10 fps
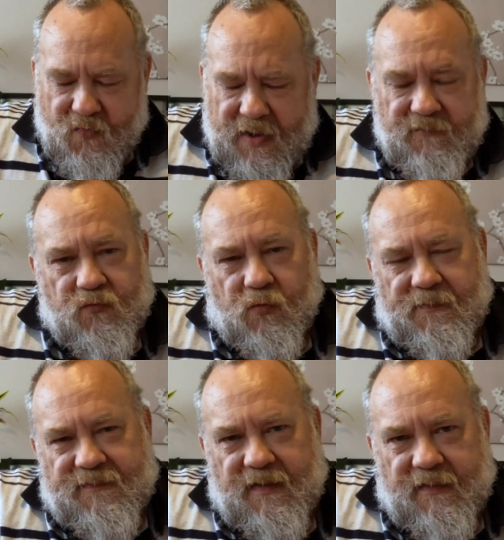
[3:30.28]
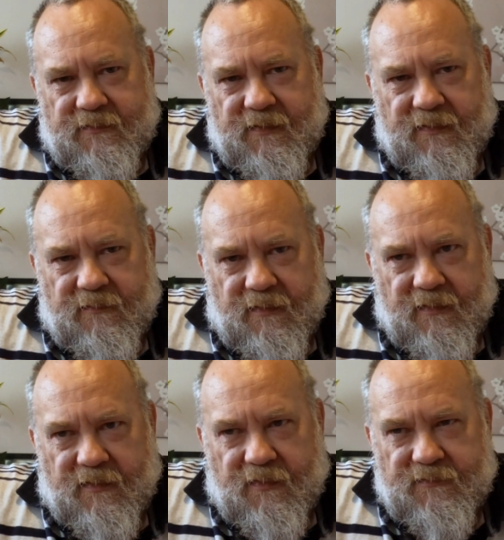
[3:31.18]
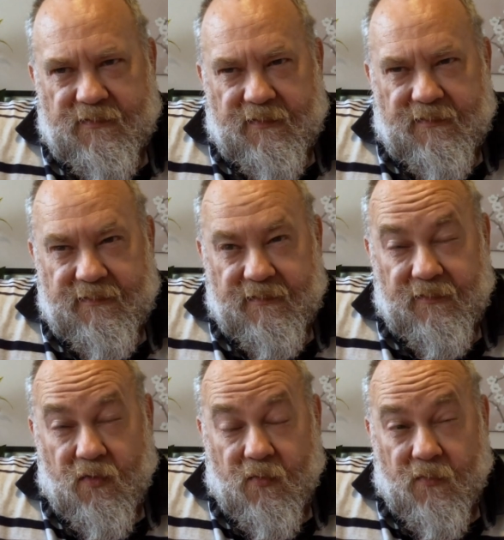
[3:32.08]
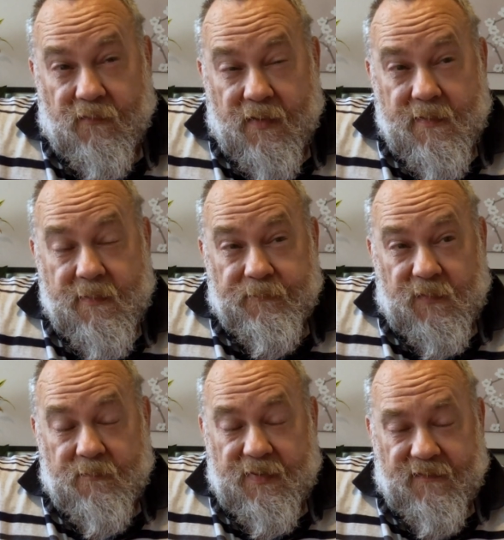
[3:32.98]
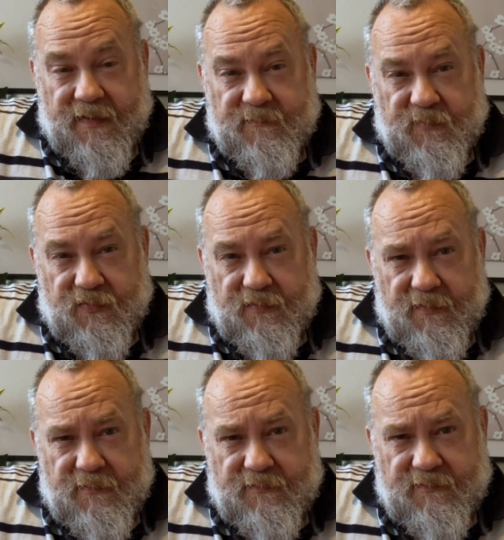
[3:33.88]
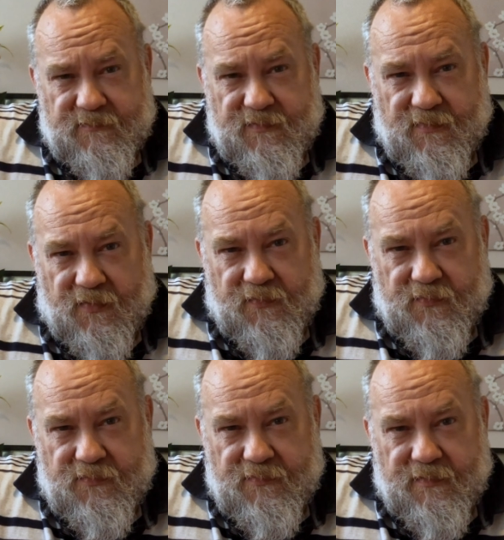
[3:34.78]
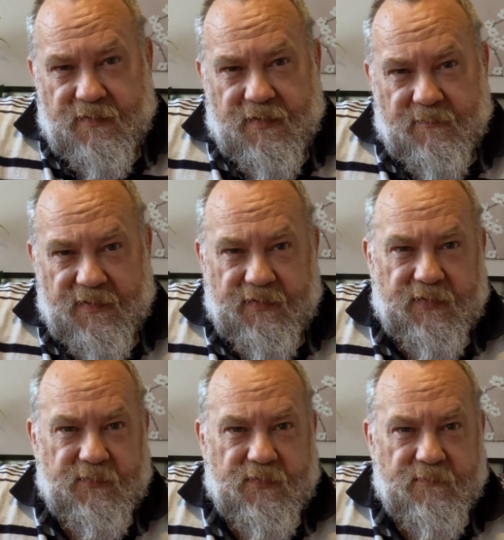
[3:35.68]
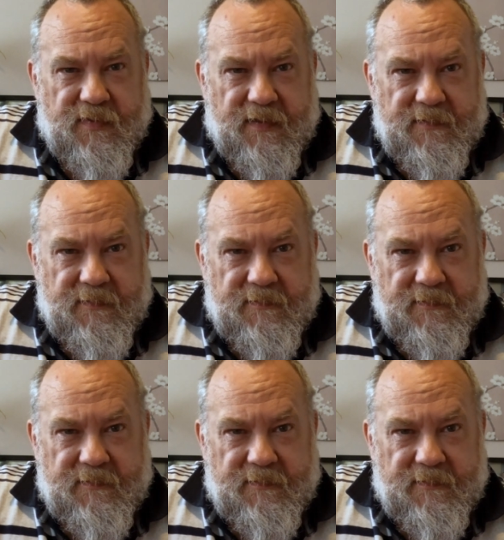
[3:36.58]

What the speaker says: When I grew up, salad consisted of a bit of iceberg, some tomato, a bit of cucumber,